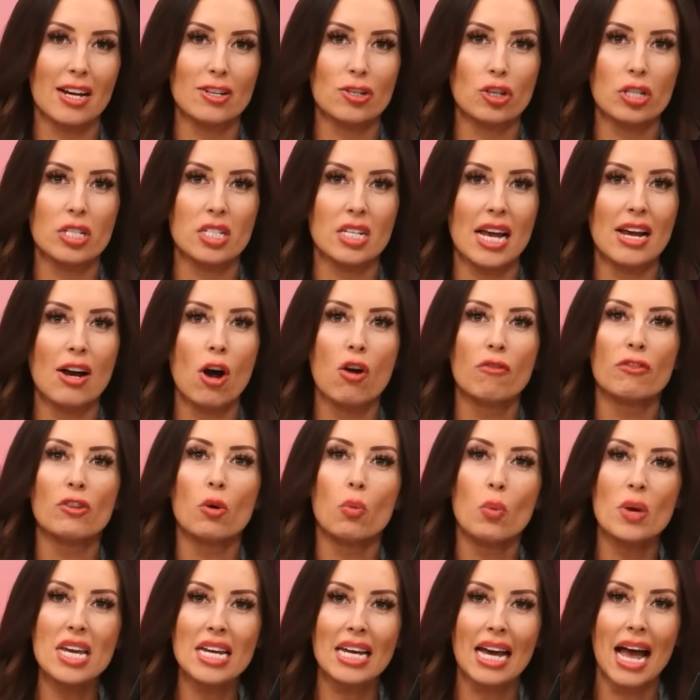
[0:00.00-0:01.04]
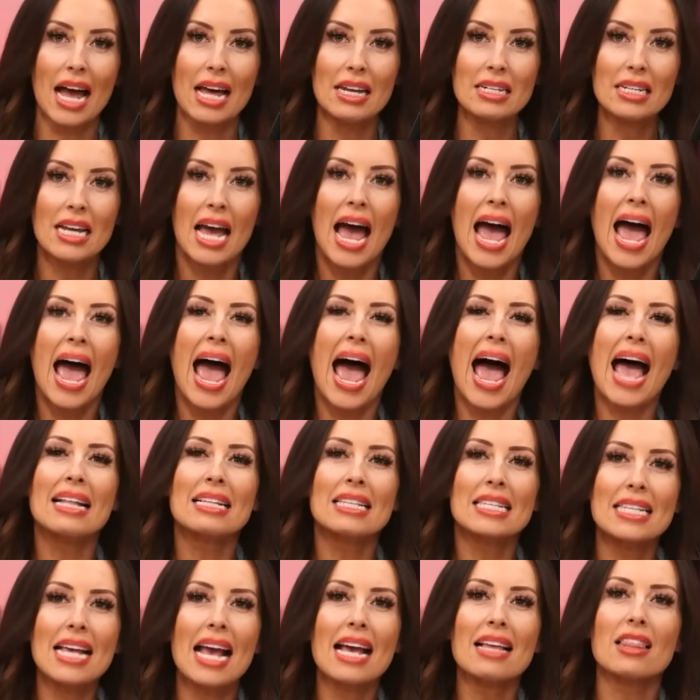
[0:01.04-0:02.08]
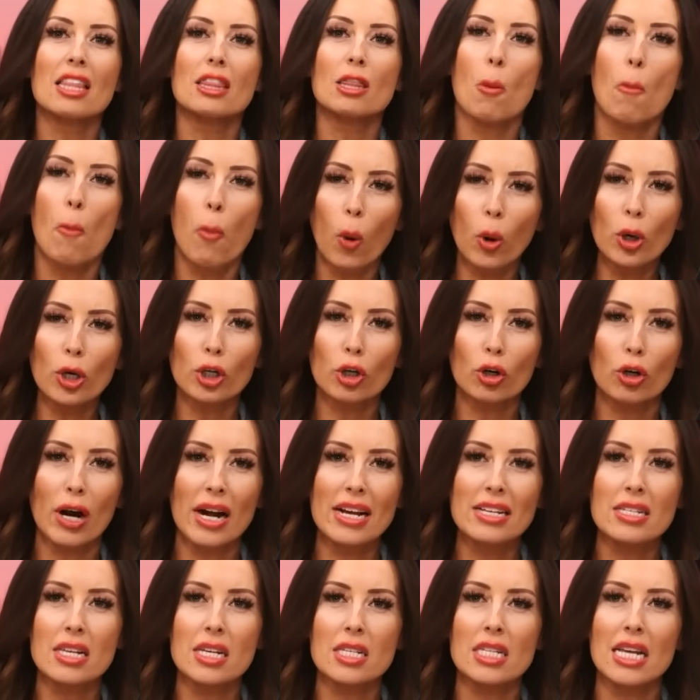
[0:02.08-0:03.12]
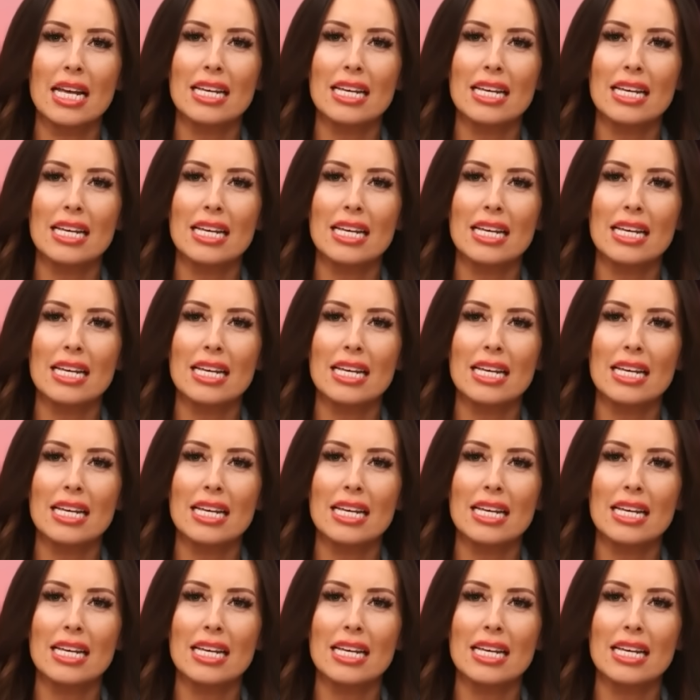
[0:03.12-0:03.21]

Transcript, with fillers: I should say, over the weekend and say that the border crisis